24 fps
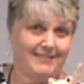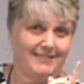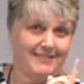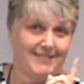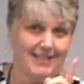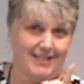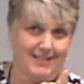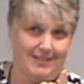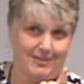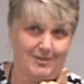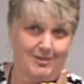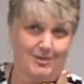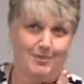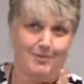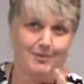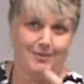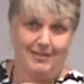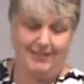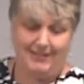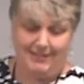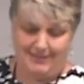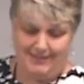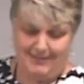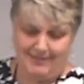And so it
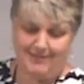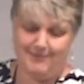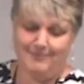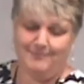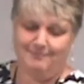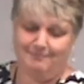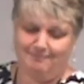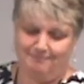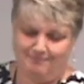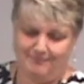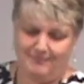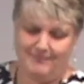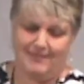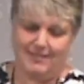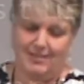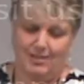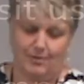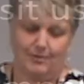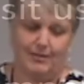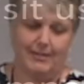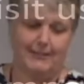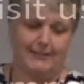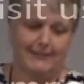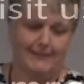
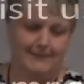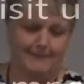is.